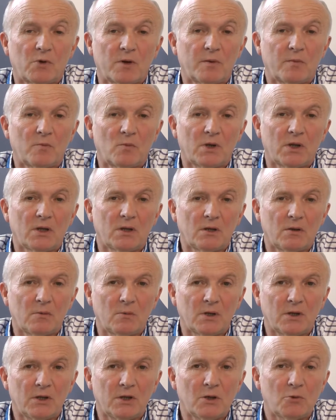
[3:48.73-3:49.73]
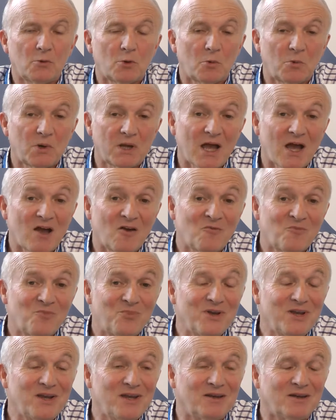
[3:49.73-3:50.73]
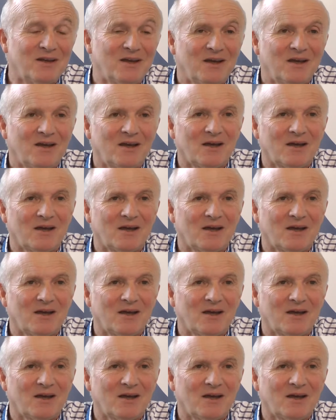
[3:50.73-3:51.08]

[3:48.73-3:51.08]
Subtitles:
we know or we have been